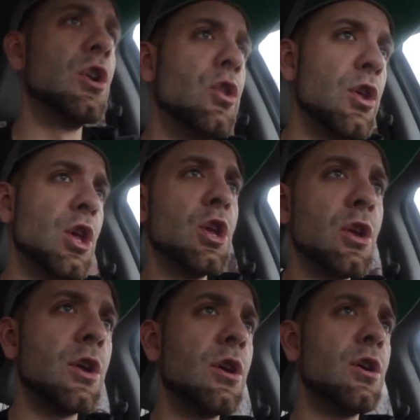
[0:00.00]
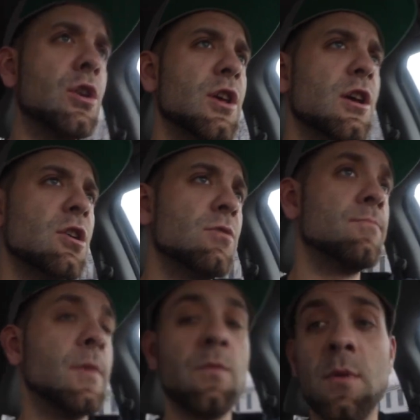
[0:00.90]
And then
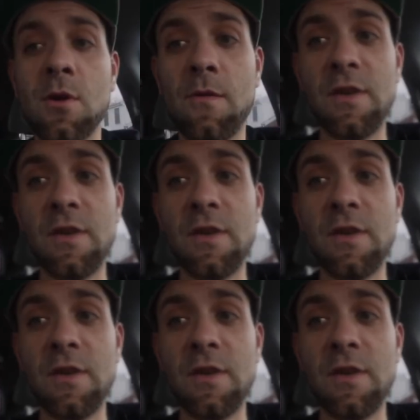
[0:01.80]
I'm gonna go